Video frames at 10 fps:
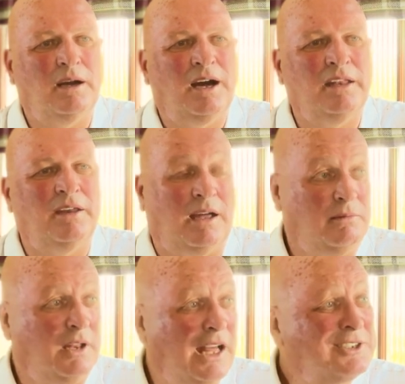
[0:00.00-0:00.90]
and,
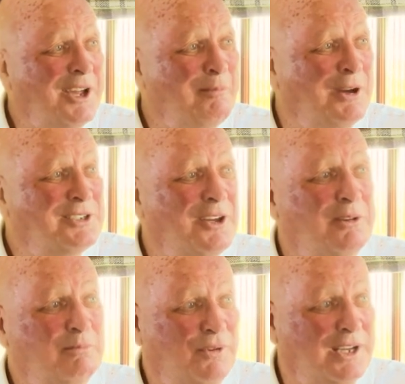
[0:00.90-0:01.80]
and the last time my
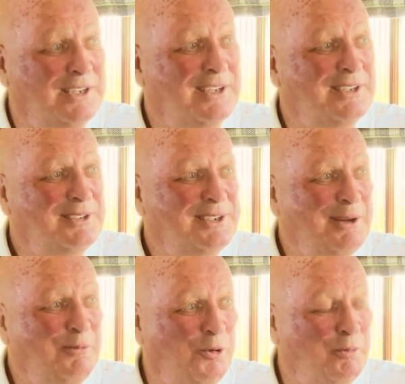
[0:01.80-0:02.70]
son played at uh,
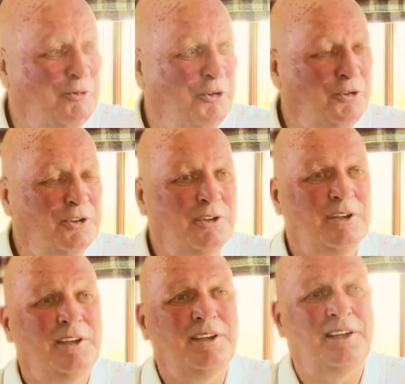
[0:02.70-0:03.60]
Portman Road,
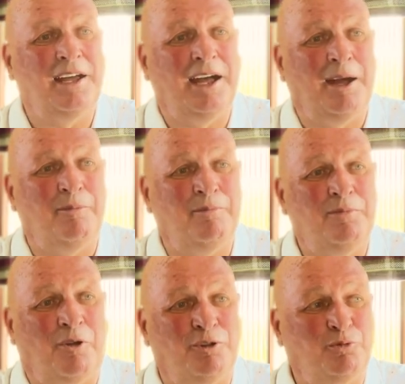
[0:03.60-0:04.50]
um,
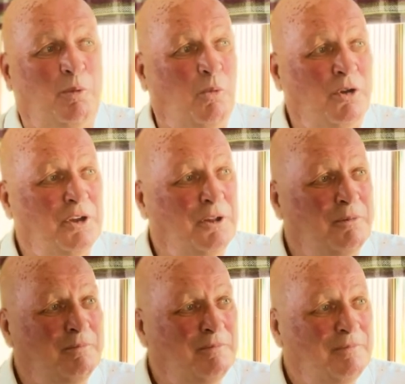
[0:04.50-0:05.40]
Norwich won 1 0.
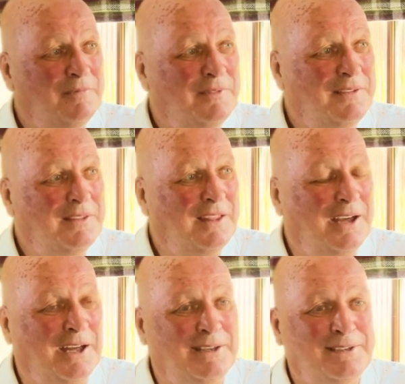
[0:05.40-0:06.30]
Oh.
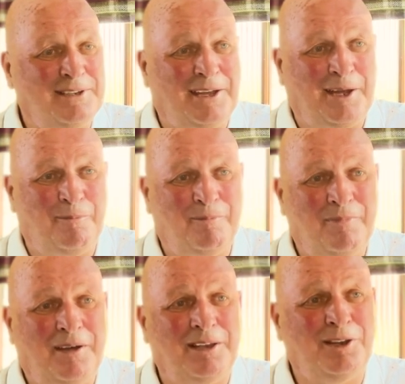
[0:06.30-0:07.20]
And um,
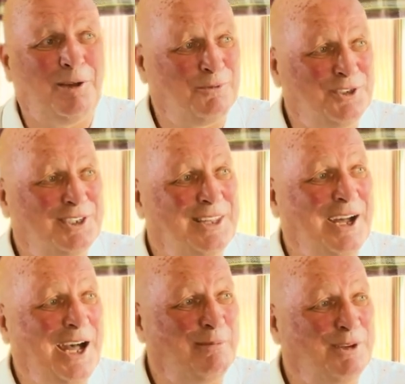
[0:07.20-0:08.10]
I'd love to see that
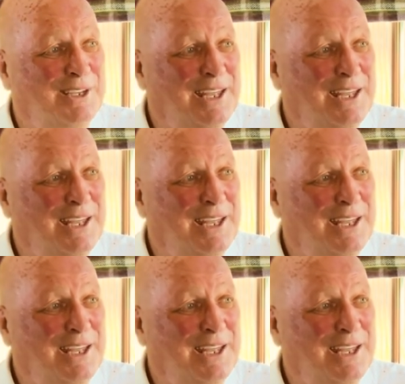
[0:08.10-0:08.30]
happen